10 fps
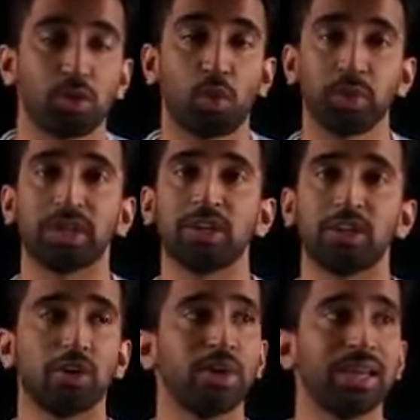what we can
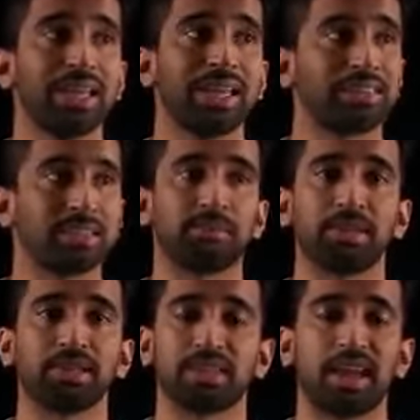do is
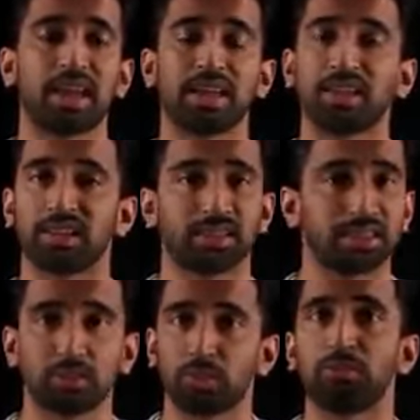simply say,
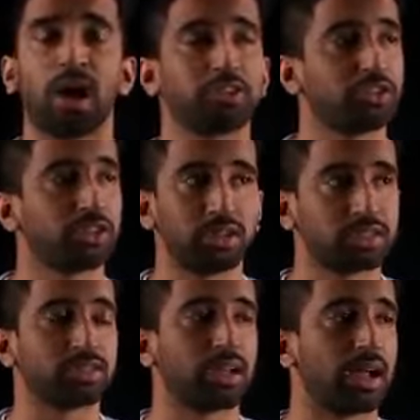since we're modulars,